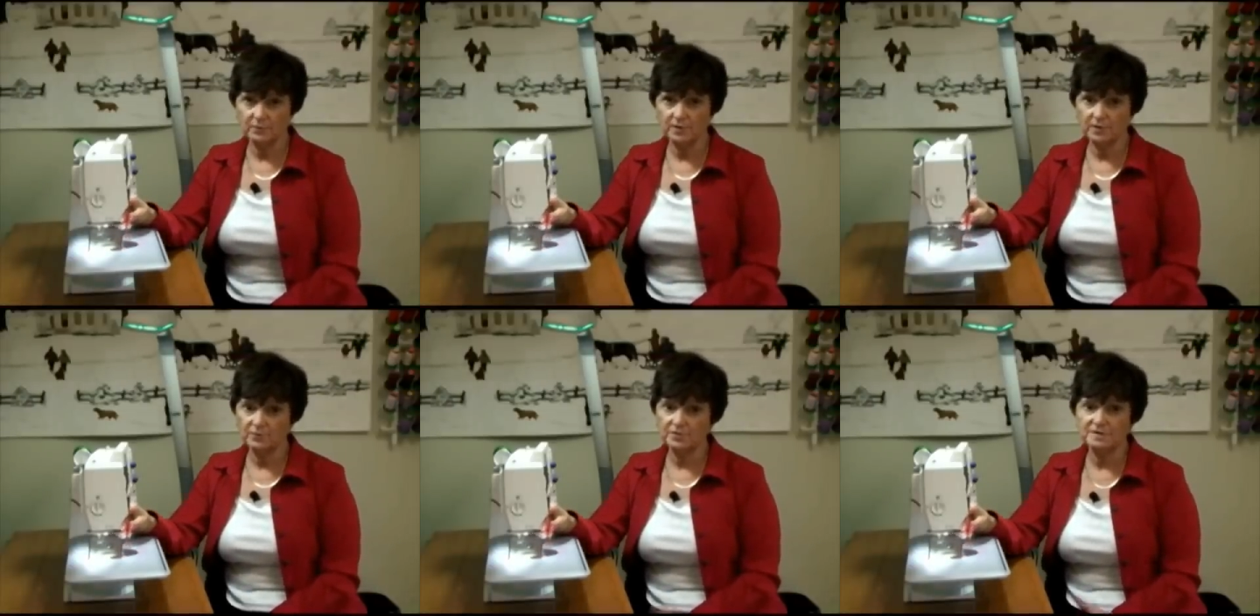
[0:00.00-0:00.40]

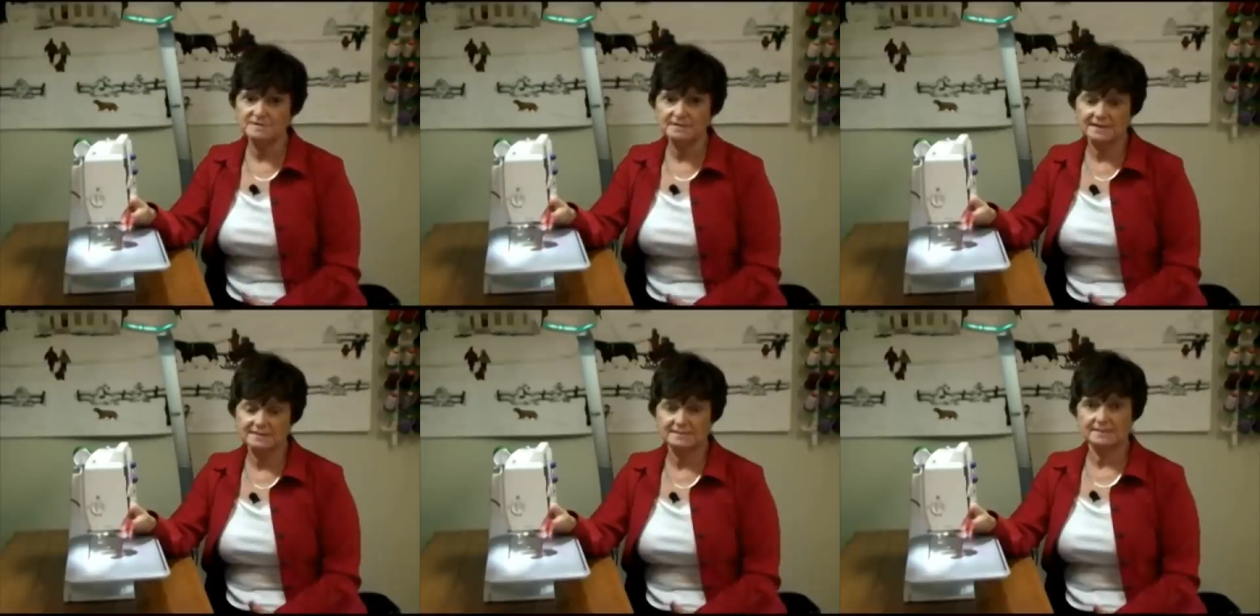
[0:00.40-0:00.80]
Well, we're
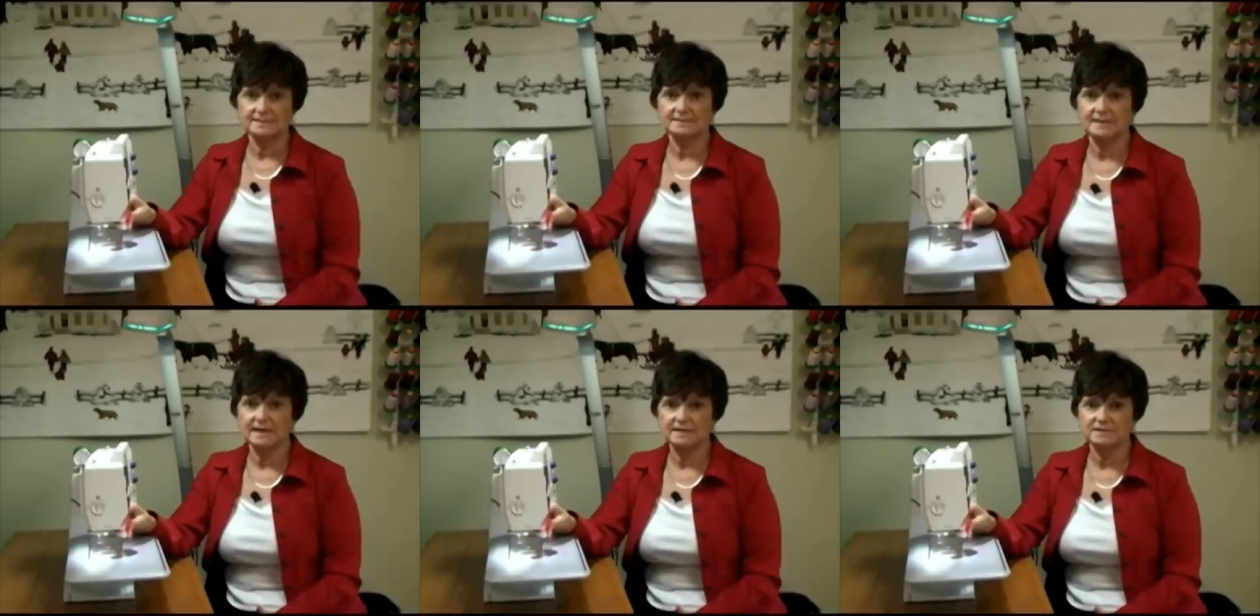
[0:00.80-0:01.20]
using a
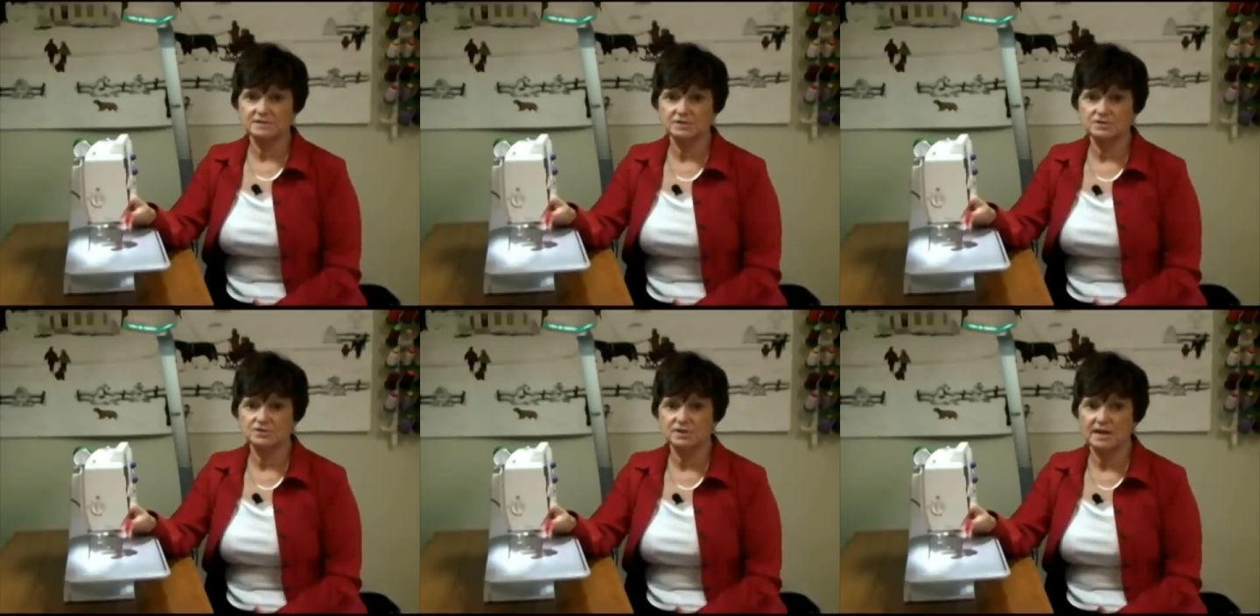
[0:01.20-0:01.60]
zigzag
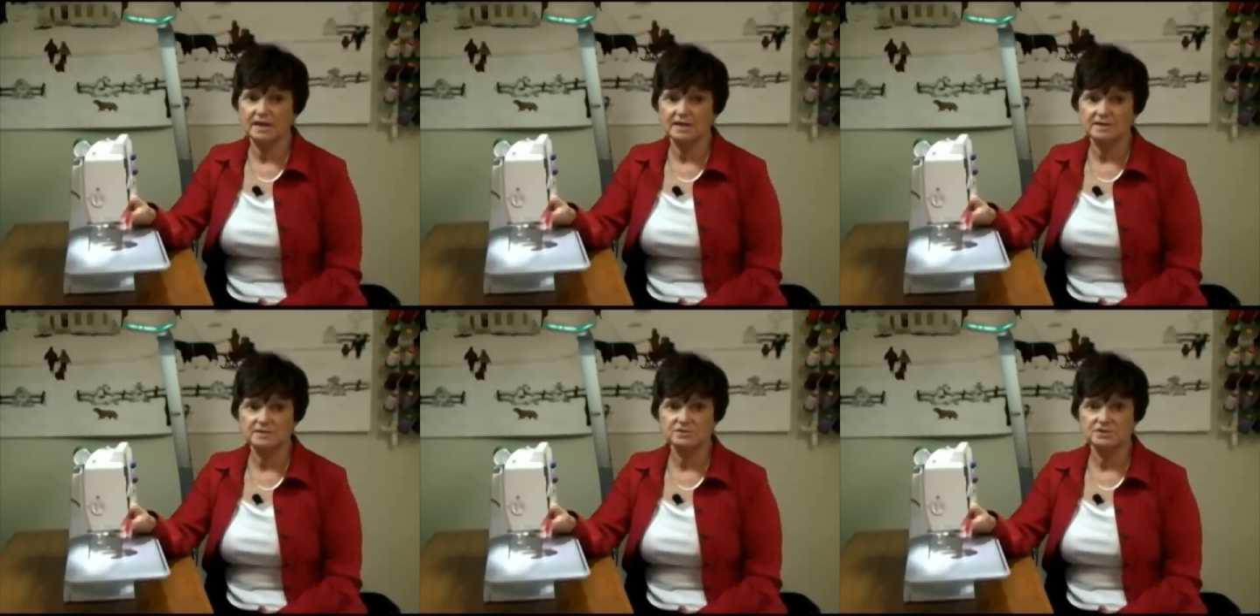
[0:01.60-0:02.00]
stitch,
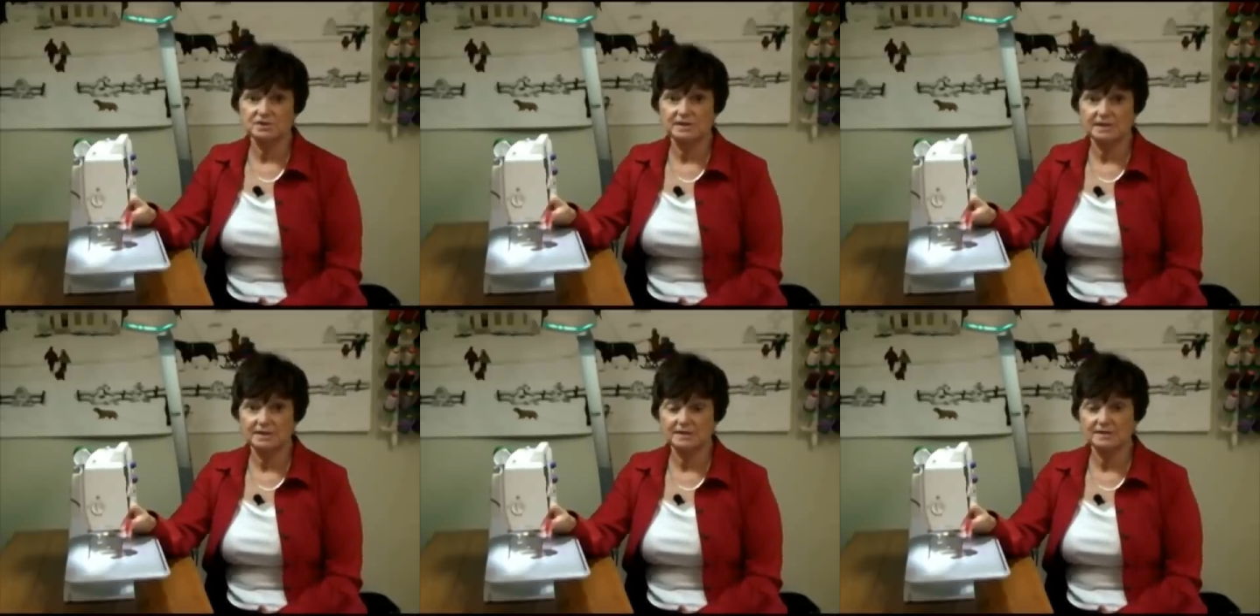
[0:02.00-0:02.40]
and
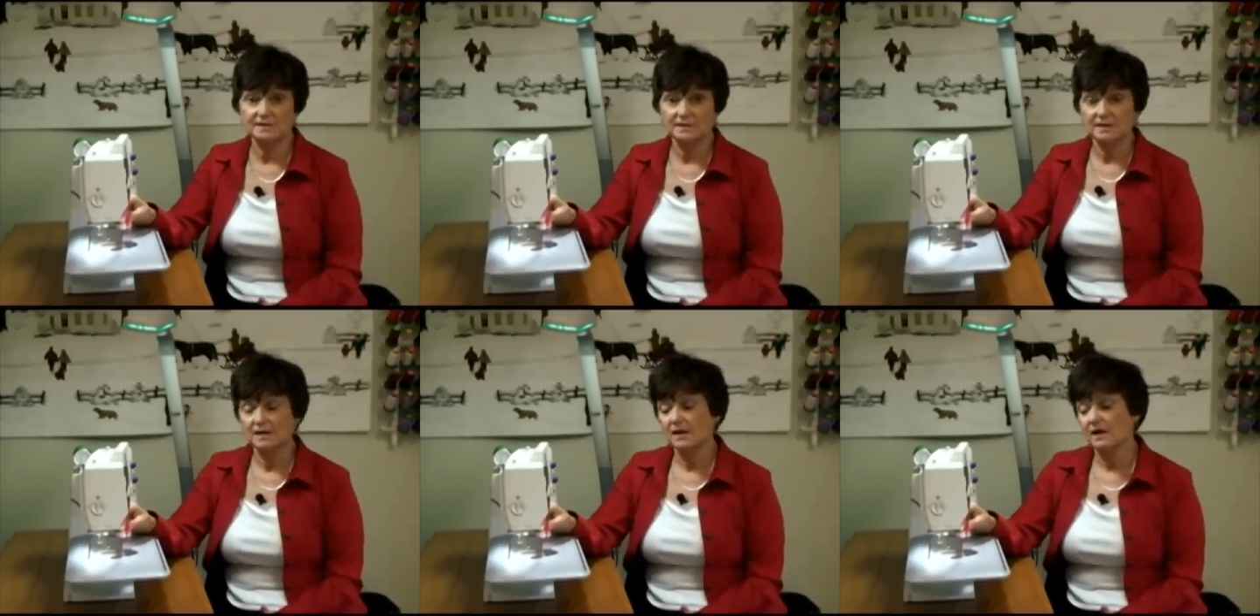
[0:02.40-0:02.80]
she needed,
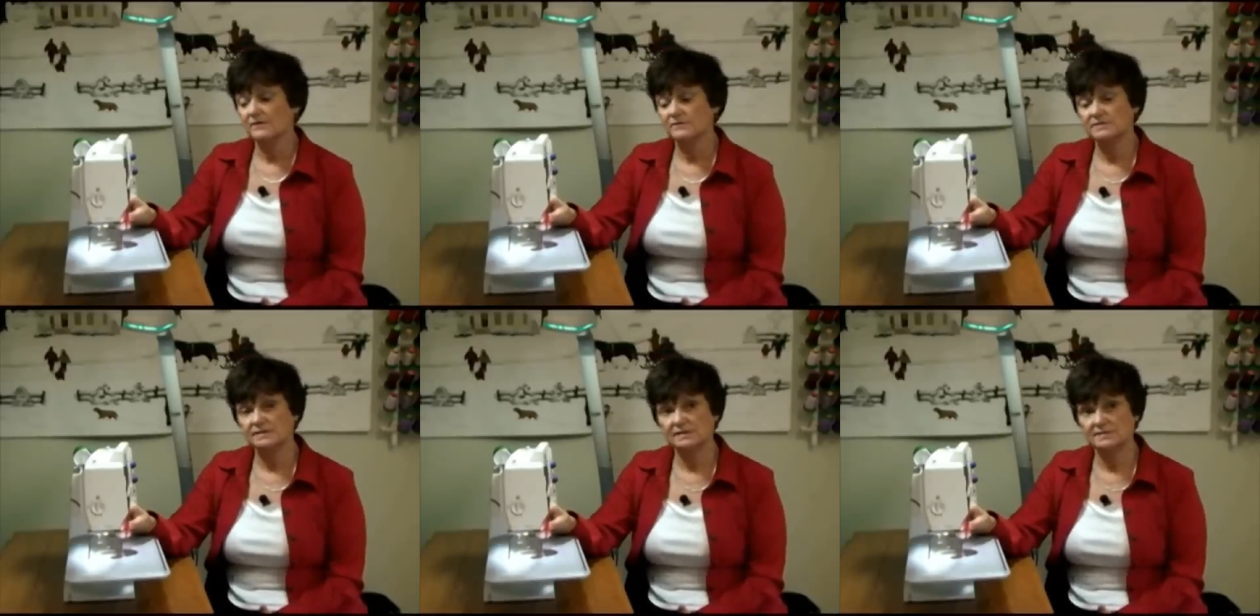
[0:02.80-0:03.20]

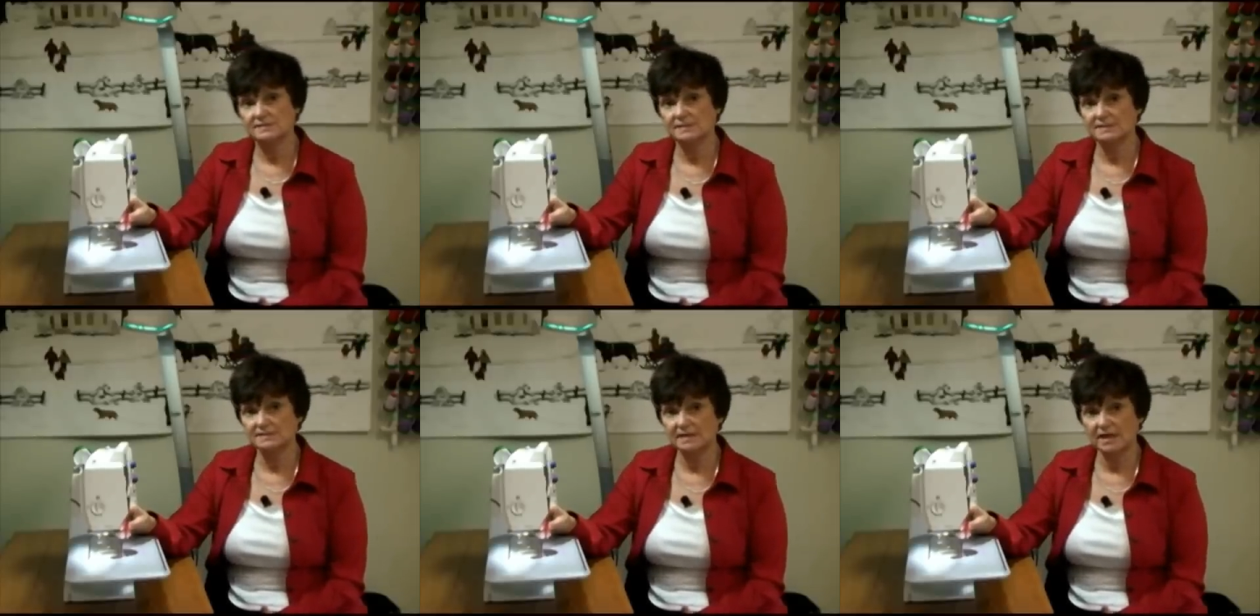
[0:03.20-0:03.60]
obviously, a
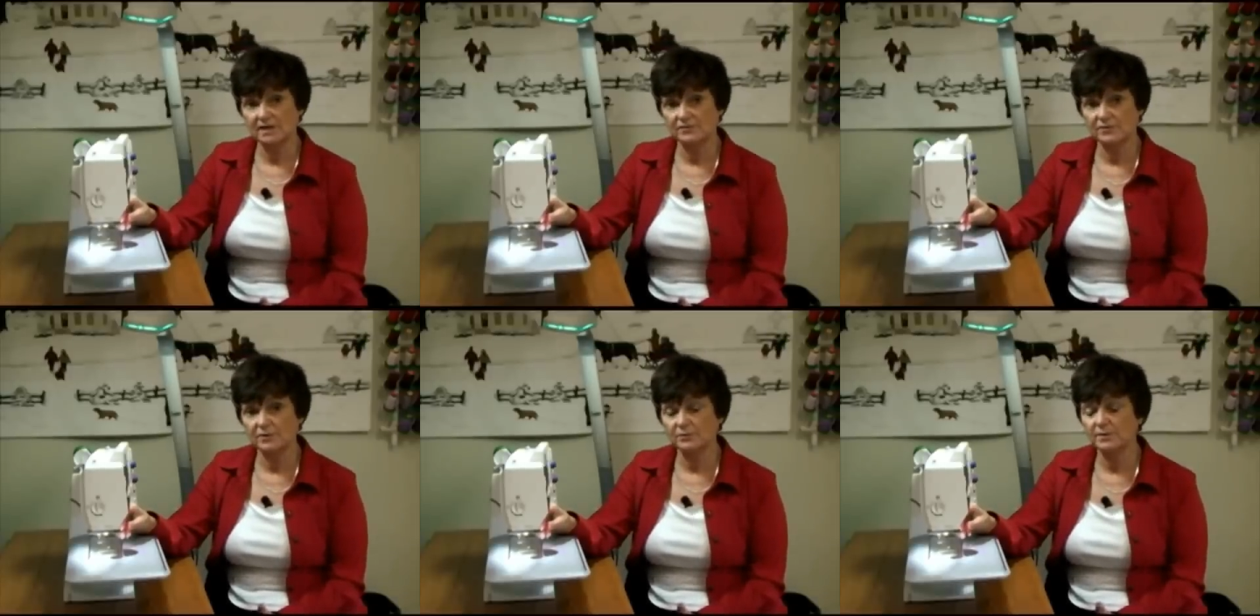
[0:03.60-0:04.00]
zigzag
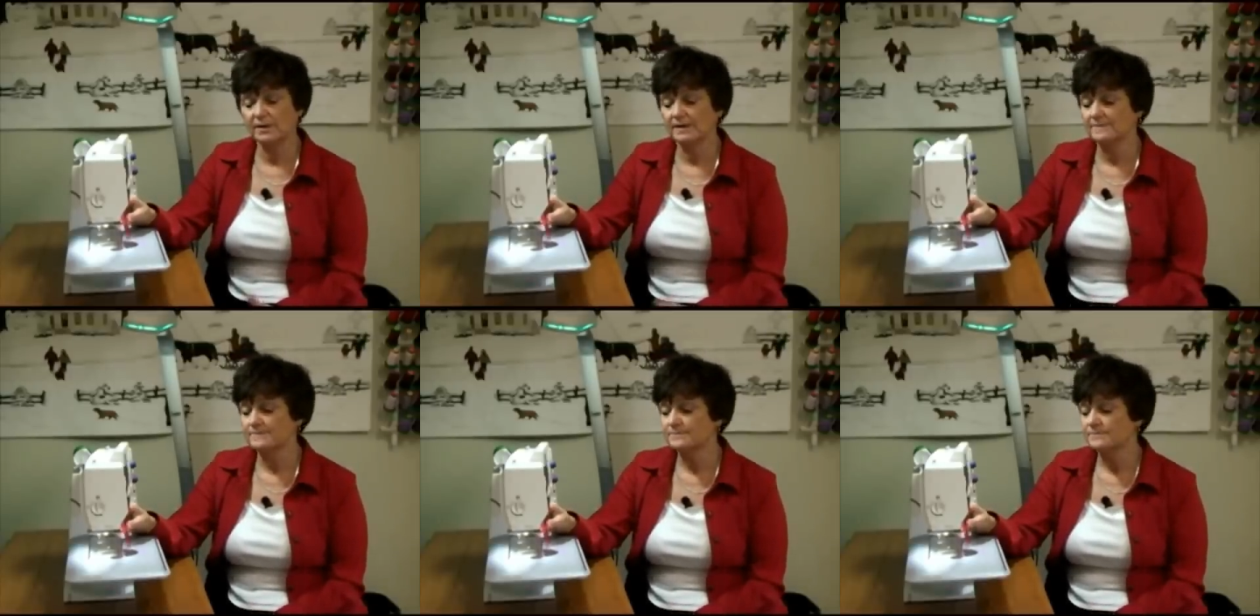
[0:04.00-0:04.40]
throat
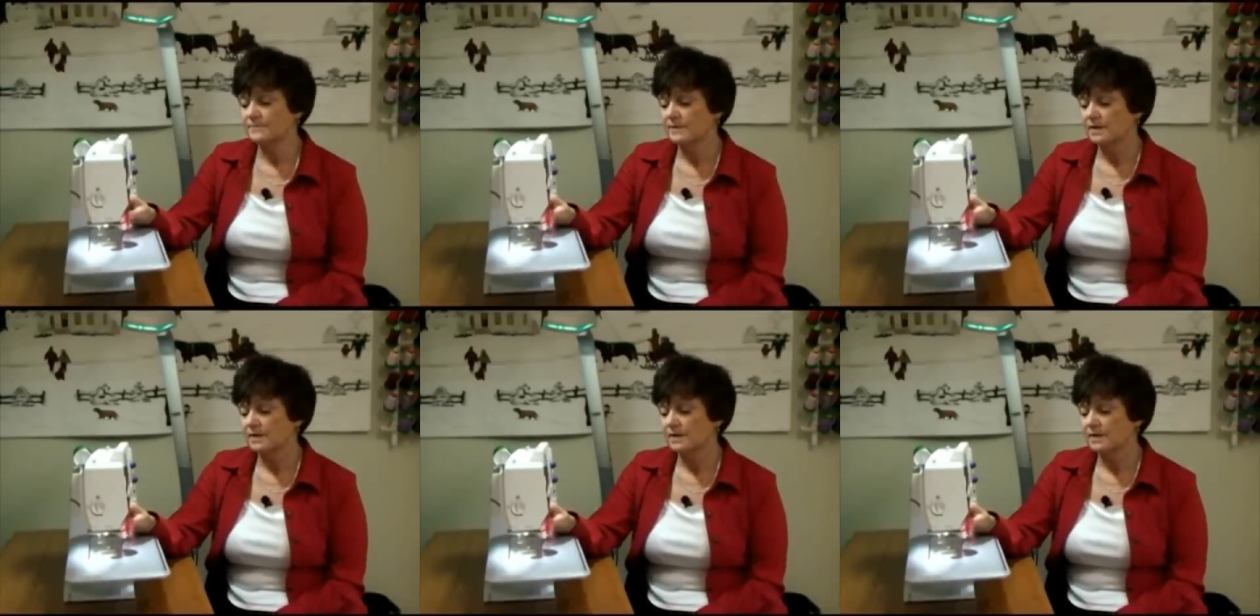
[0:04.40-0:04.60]
plate.